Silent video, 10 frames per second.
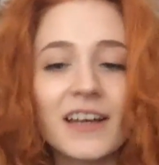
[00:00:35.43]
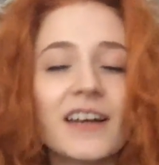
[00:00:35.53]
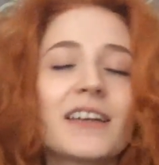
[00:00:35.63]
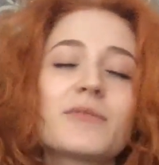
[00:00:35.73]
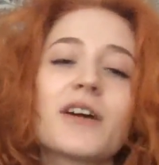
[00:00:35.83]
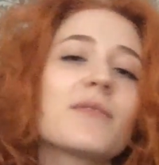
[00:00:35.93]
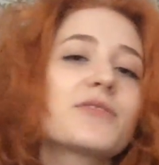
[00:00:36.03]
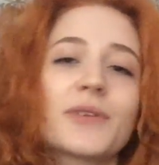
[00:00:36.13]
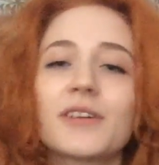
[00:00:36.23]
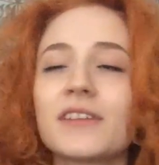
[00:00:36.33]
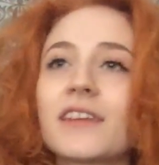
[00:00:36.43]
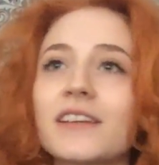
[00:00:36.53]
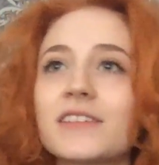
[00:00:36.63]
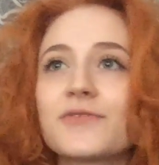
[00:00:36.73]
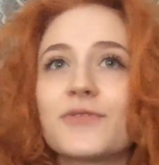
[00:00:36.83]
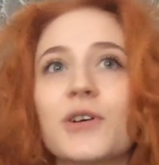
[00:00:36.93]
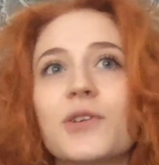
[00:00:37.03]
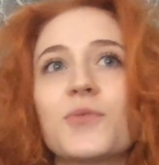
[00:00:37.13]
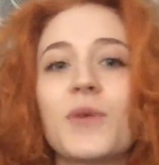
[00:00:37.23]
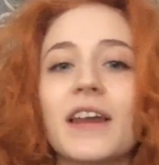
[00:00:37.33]
Keep an eye on my Twitter and things for
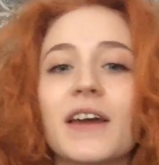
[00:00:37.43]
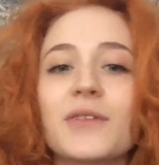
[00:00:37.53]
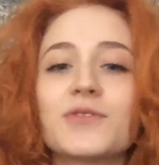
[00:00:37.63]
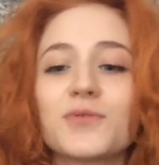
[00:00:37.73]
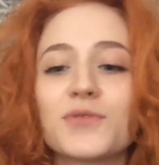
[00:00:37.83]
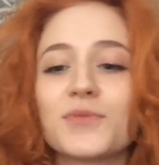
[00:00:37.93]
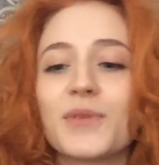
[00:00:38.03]
when I do them.